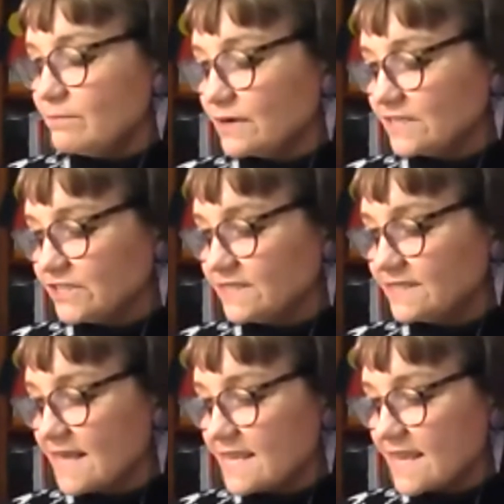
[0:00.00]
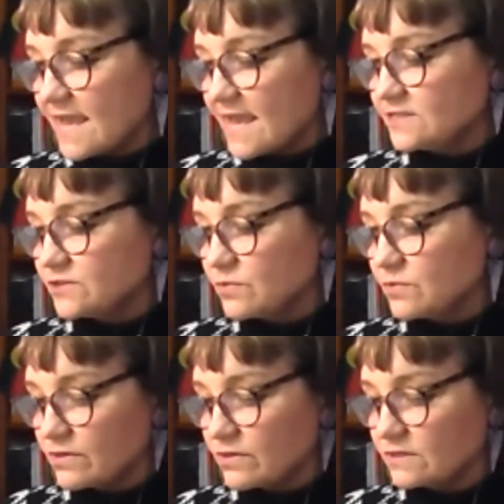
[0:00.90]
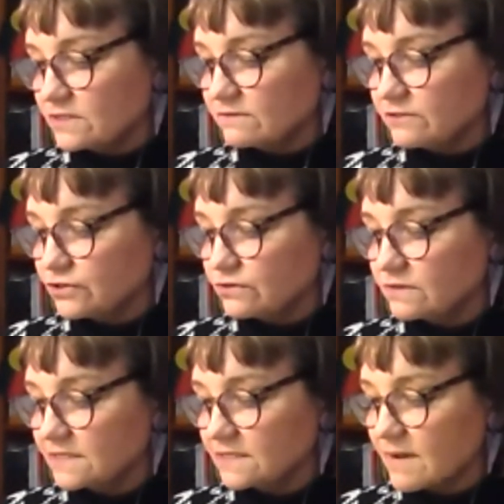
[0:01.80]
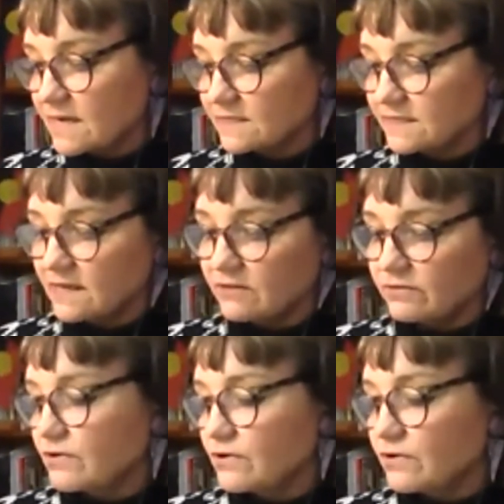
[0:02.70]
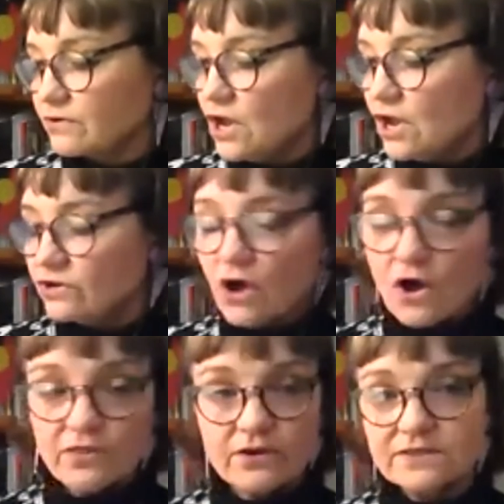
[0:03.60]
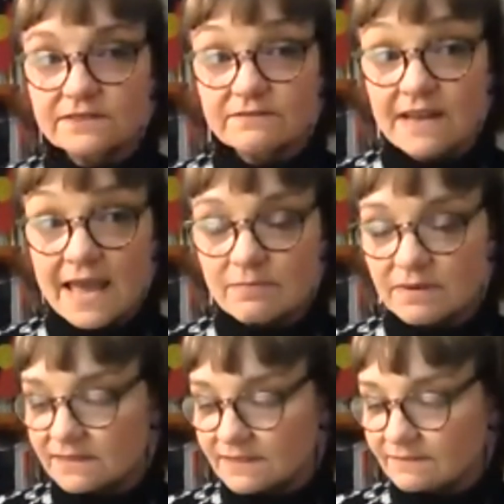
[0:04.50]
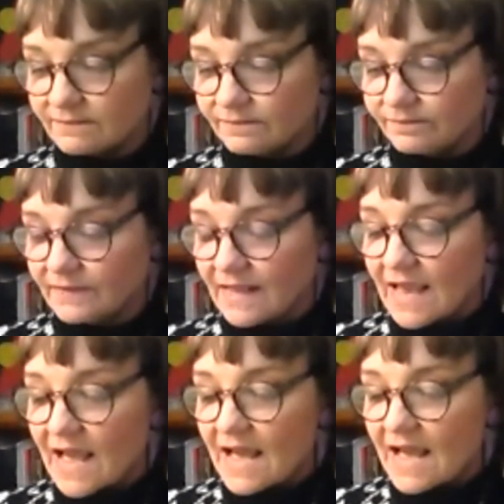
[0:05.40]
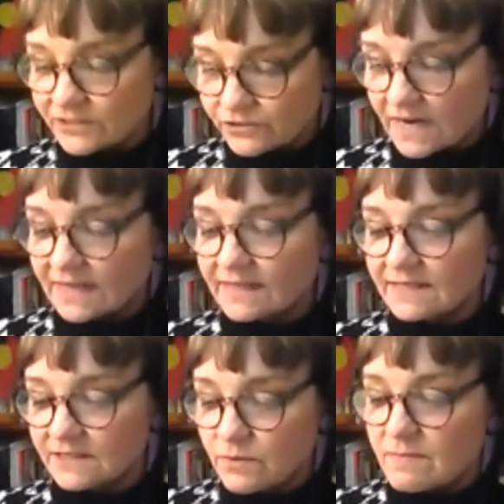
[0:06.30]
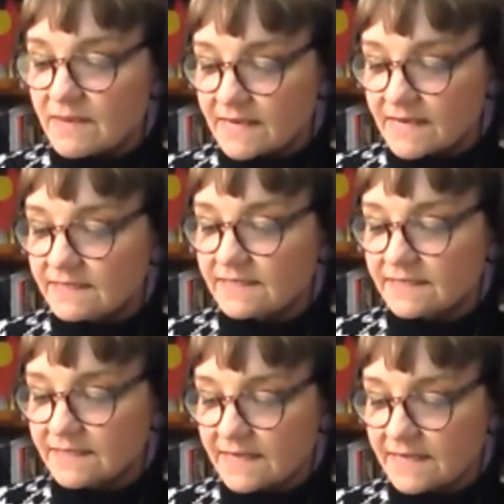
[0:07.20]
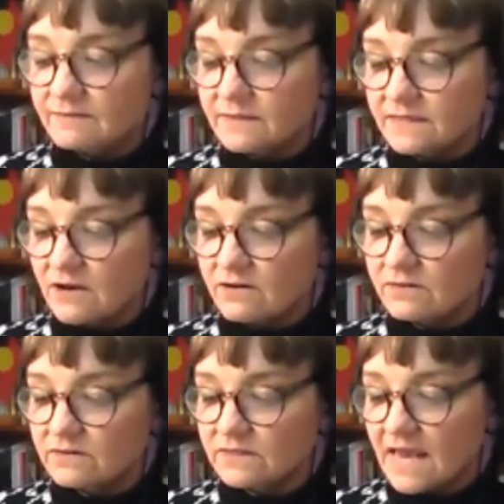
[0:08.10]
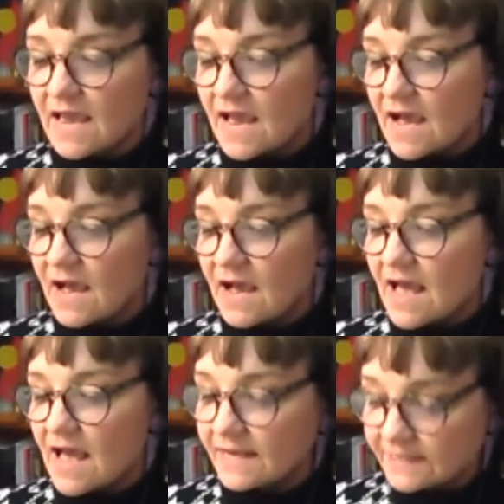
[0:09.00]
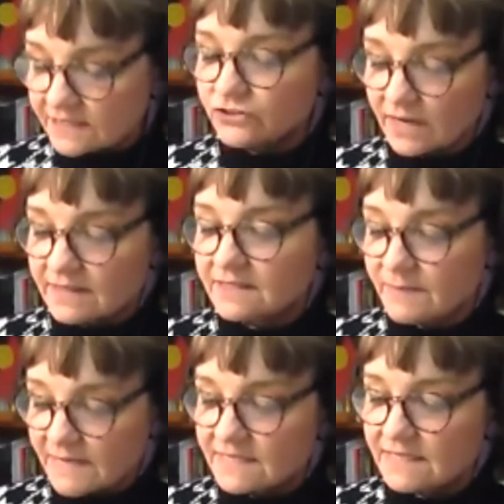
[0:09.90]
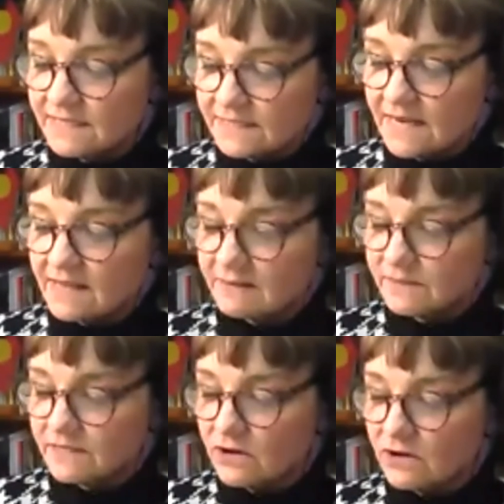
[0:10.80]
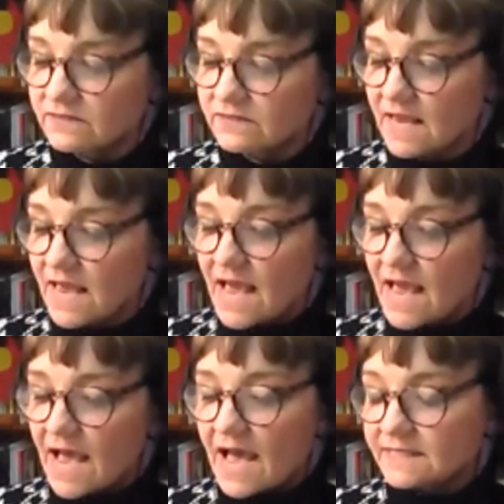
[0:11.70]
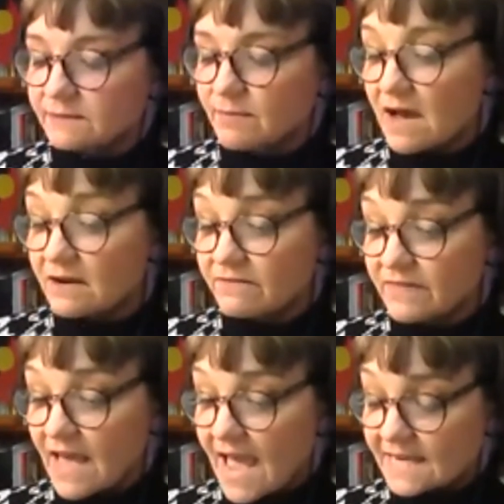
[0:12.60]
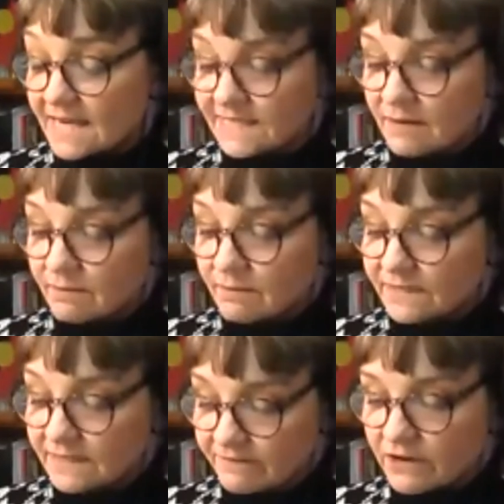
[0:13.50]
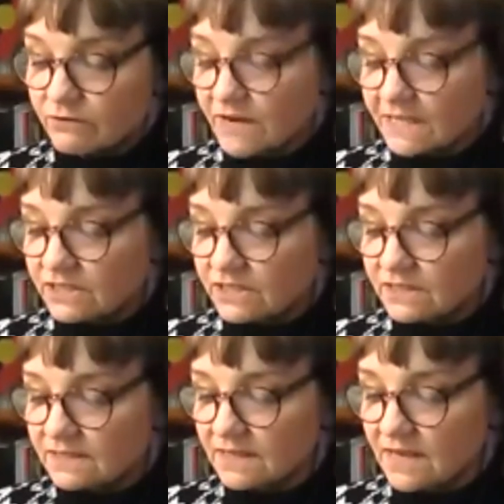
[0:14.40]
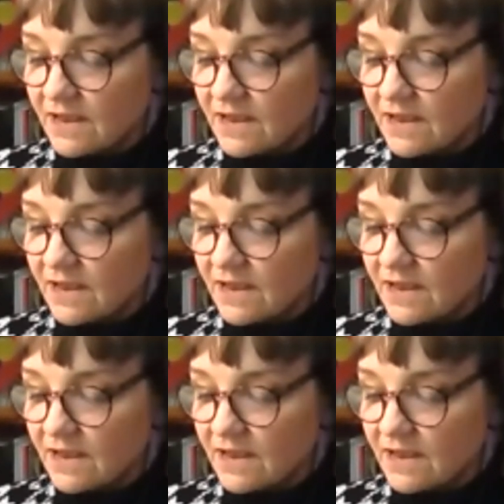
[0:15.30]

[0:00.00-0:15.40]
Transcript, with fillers: The impressions they gained were those of tourists passing through, not those of neighbours. As Australians, we begin to see themselves, as Australians begin to see themselves as part of the Asia and Pacific regions,